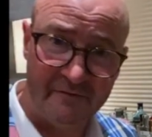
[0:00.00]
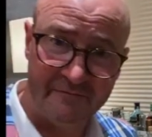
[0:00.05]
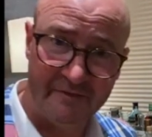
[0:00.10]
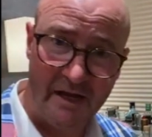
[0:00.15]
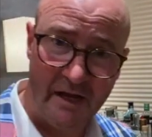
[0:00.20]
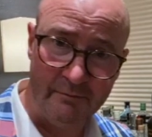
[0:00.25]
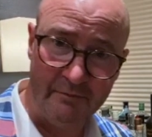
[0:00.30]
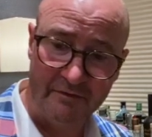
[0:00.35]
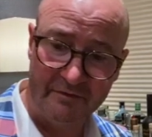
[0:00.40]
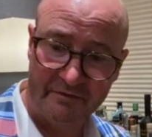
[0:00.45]

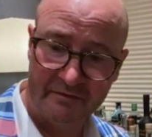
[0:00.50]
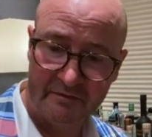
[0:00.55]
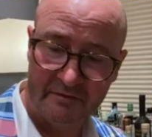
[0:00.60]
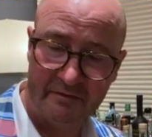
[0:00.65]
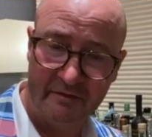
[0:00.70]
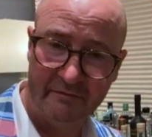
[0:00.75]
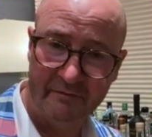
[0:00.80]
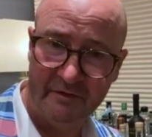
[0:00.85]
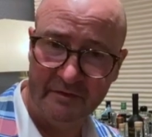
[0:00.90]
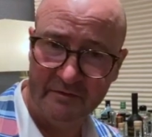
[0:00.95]
farmers.
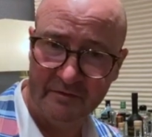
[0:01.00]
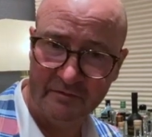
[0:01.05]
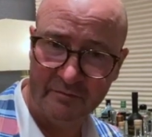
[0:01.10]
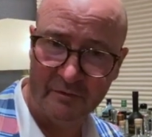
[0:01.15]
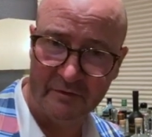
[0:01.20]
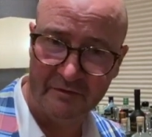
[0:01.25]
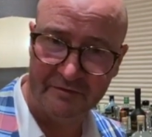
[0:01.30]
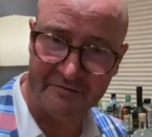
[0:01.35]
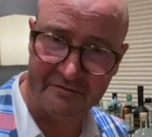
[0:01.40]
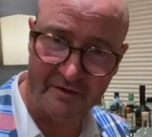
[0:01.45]
So this is
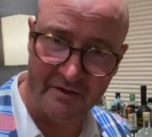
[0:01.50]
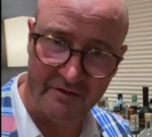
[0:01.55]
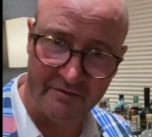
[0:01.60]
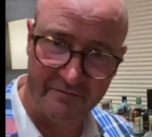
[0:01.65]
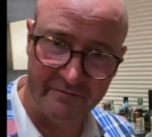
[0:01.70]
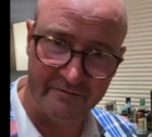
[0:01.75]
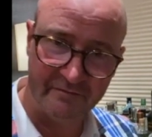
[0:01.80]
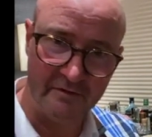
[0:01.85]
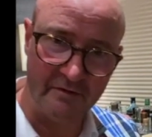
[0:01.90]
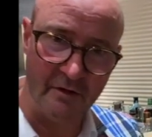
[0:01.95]
one
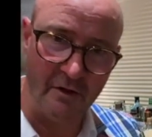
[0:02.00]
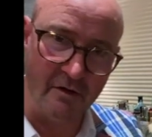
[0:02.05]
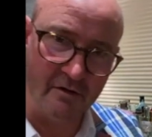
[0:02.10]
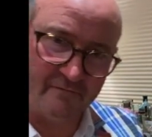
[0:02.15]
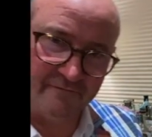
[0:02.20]
Australia's uh,